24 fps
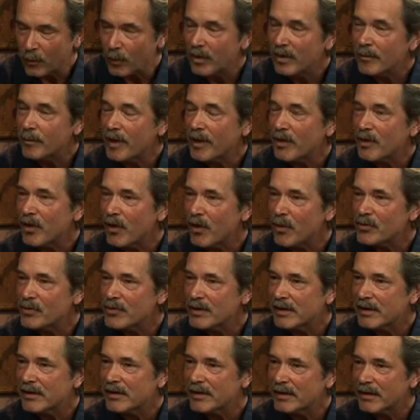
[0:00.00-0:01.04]
one of my
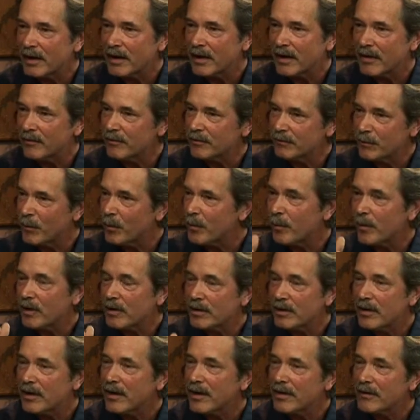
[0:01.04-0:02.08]
coaching former
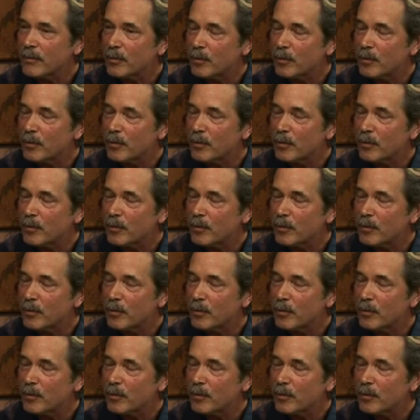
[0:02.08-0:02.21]
clients